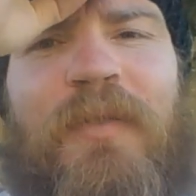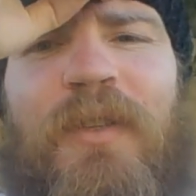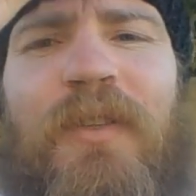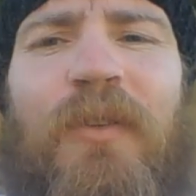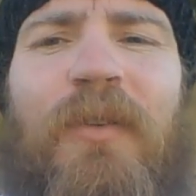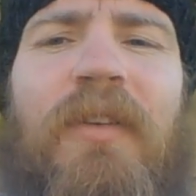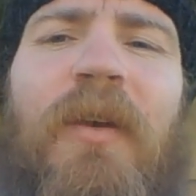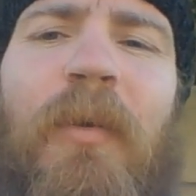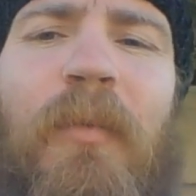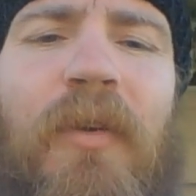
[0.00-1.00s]
because you don't know what the
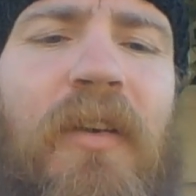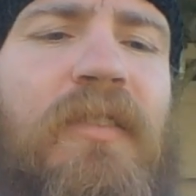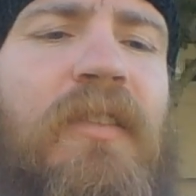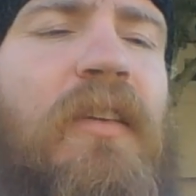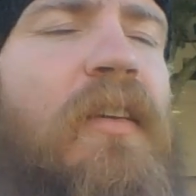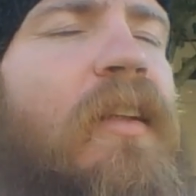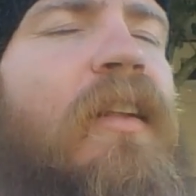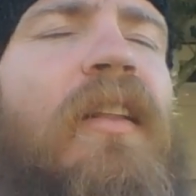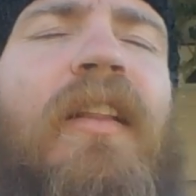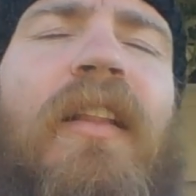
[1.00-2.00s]
day may bring. I was like,
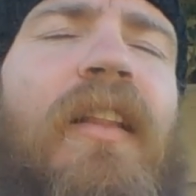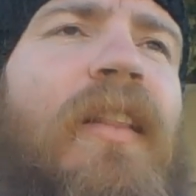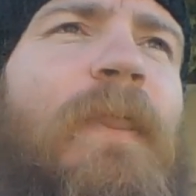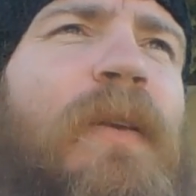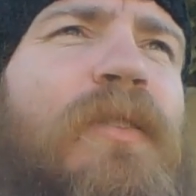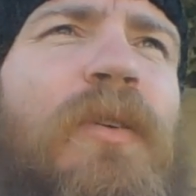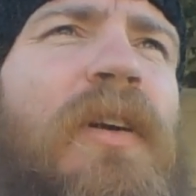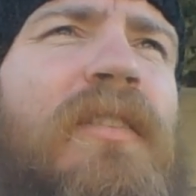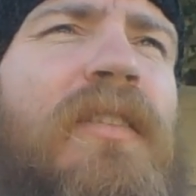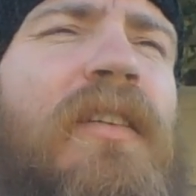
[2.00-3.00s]
there's no way
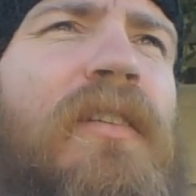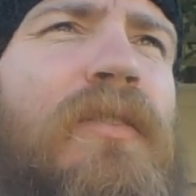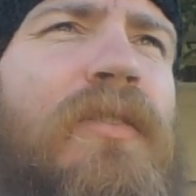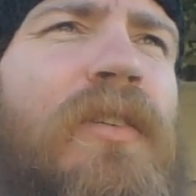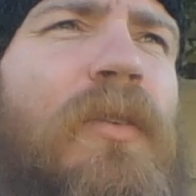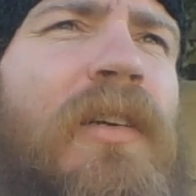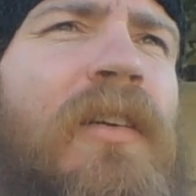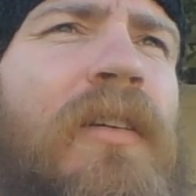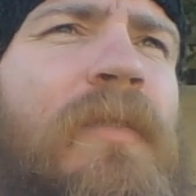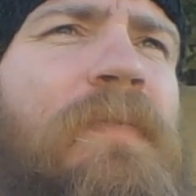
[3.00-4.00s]
I can say no.
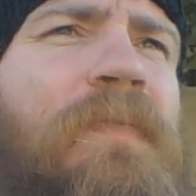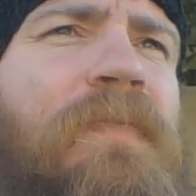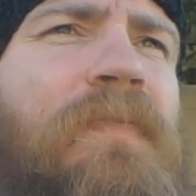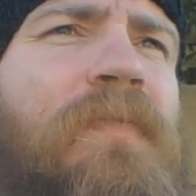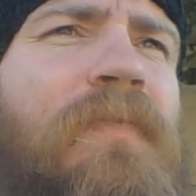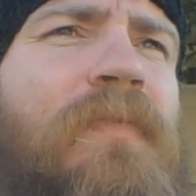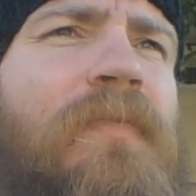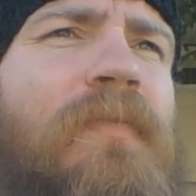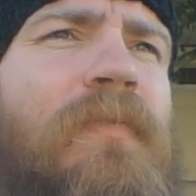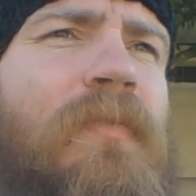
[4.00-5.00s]
So,
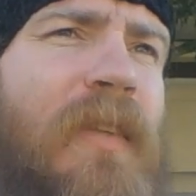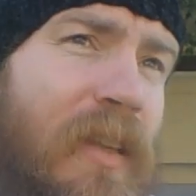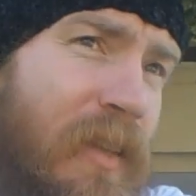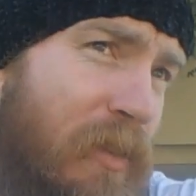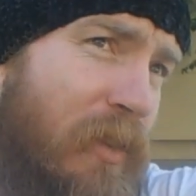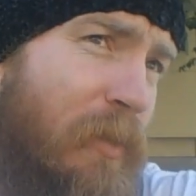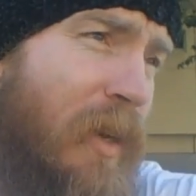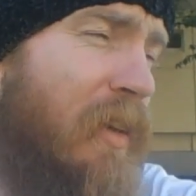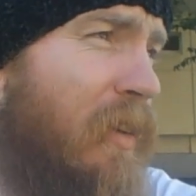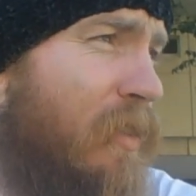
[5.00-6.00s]
literally
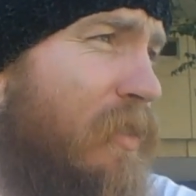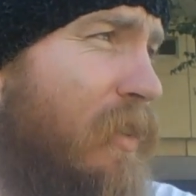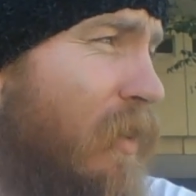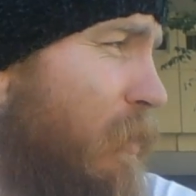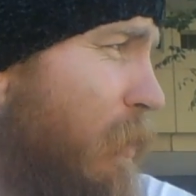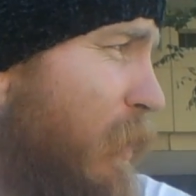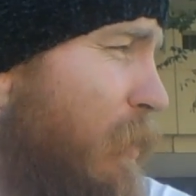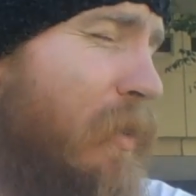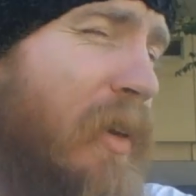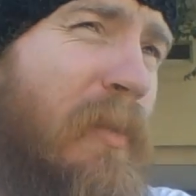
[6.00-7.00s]
right here, she called up the
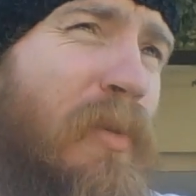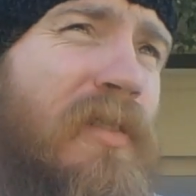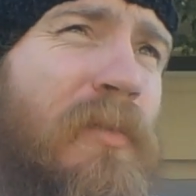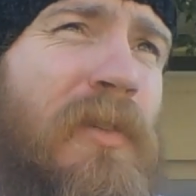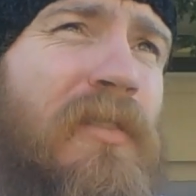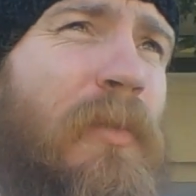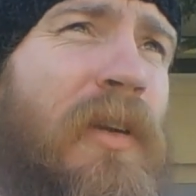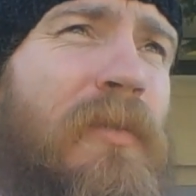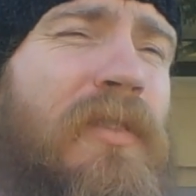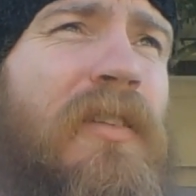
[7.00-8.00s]
people, kept preaching to me some
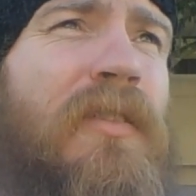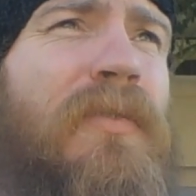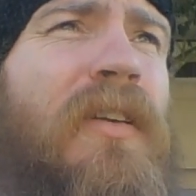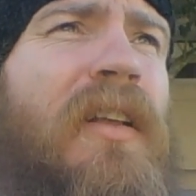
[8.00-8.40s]
random stuff.